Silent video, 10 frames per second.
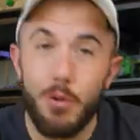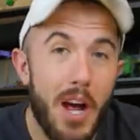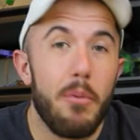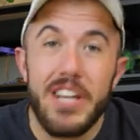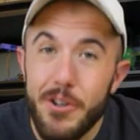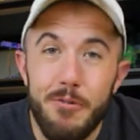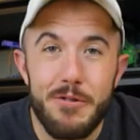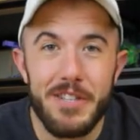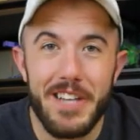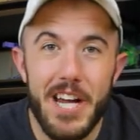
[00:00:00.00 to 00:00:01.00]
So now we
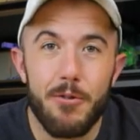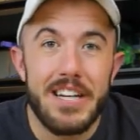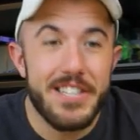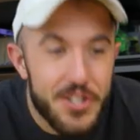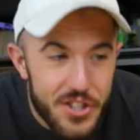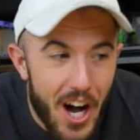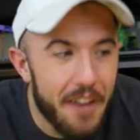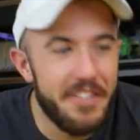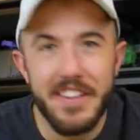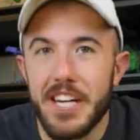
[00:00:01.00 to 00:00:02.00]
use the layering to
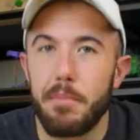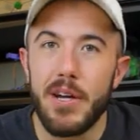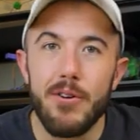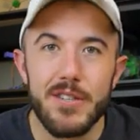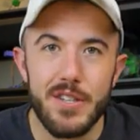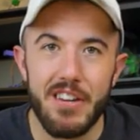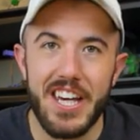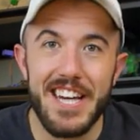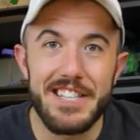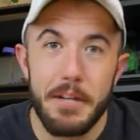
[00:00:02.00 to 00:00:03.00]
soften the appearance of the
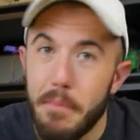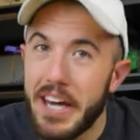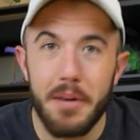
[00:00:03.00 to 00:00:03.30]
kits and make